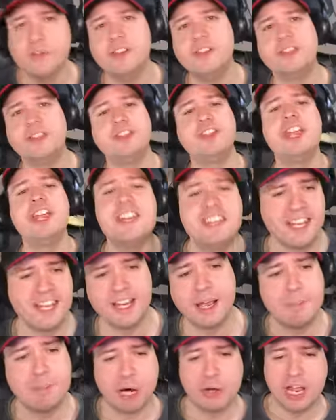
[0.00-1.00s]
even
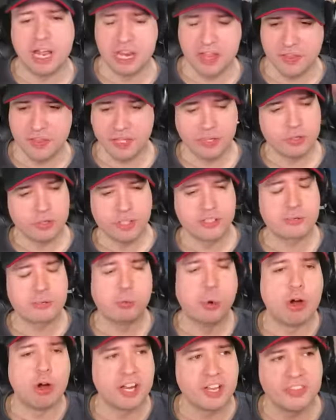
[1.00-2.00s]
thinking about anything. You just
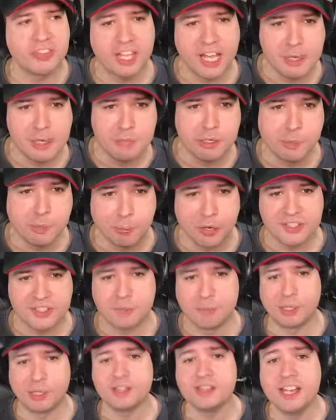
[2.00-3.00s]
walk at the enemy, you press
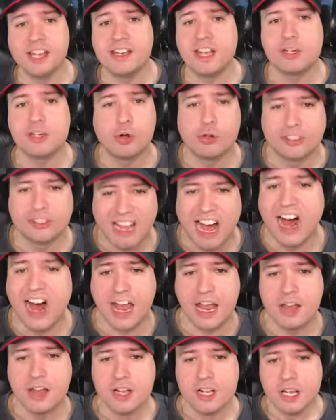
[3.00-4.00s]
a button, and they all
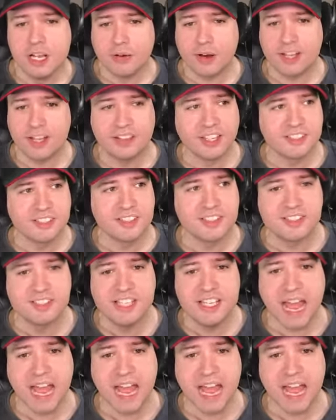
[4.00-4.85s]
die, right? This is the